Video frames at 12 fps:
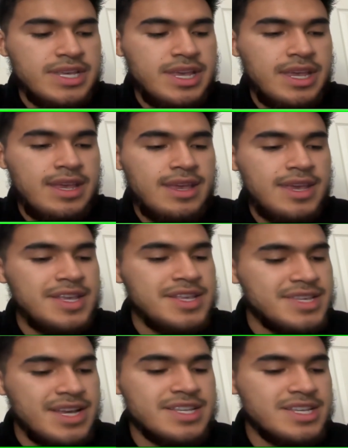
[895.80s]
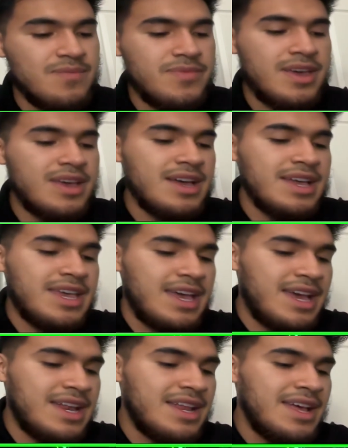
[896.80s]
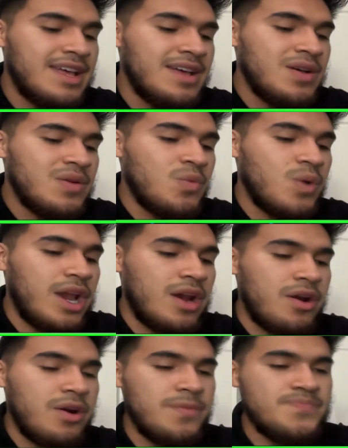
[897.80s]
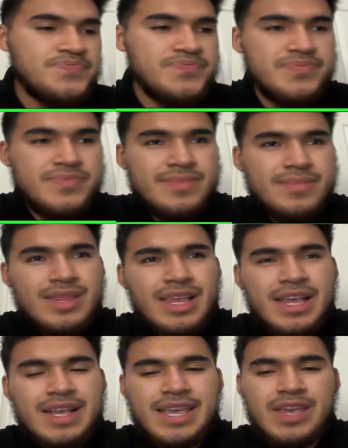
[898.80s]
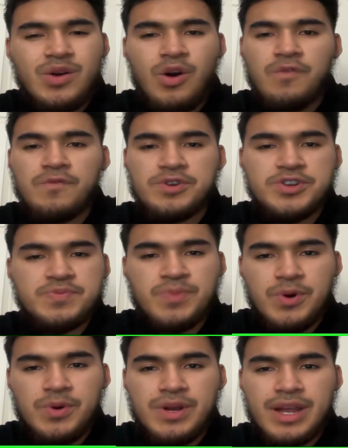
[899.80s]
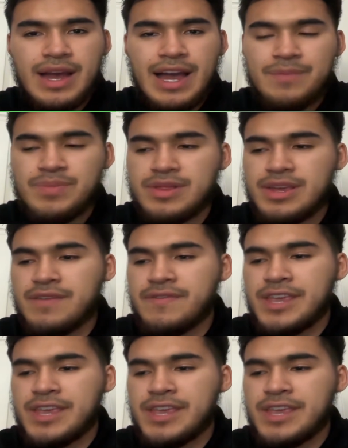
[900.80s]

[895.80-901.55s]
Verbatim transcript: He he said something again where he overspoke, I believe.